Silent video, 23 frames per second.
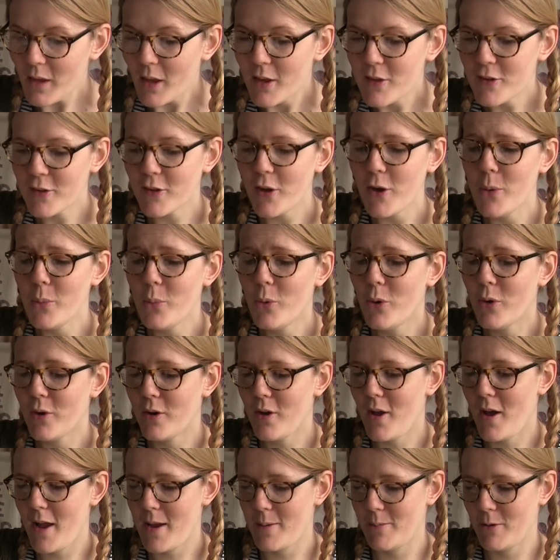So what
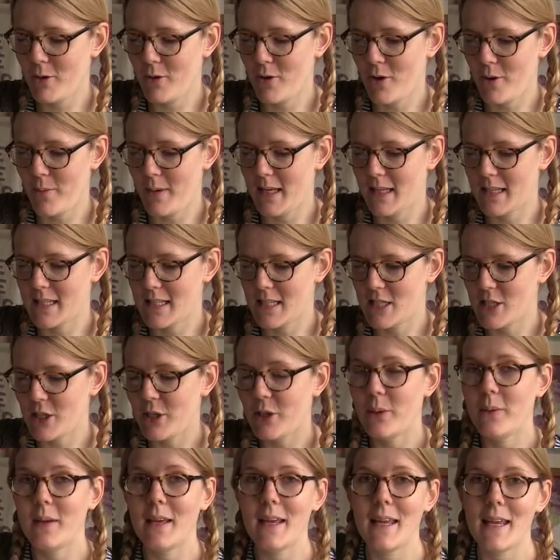I'm going to
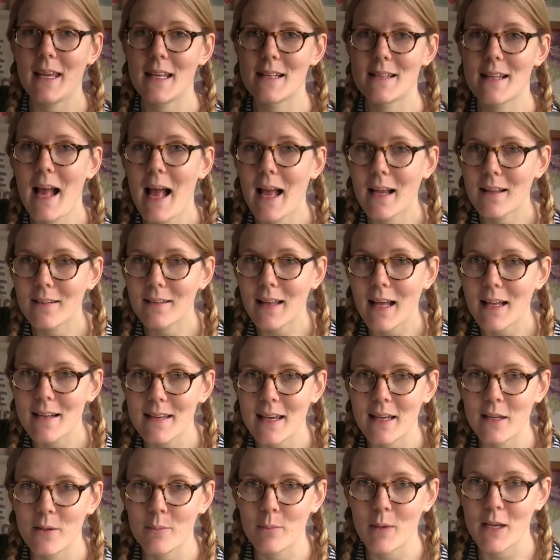do is hang that
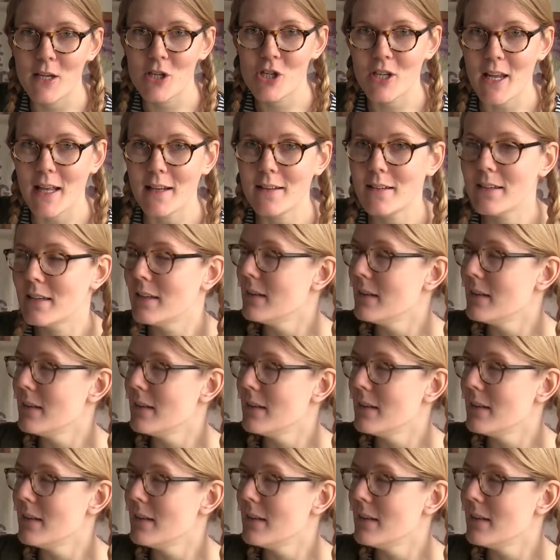in my shed.